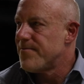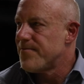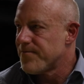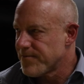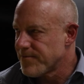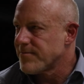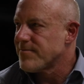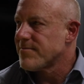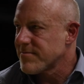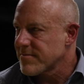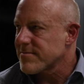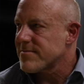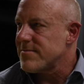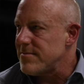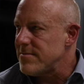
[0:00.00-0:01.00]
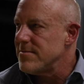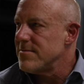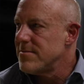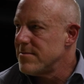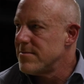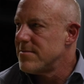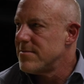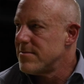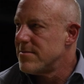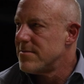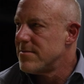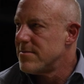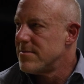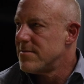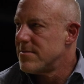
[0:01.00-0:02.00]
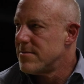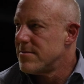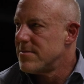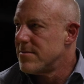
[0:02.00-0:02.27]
Like I was just mm-hmm. telling my wife this. I don't have too many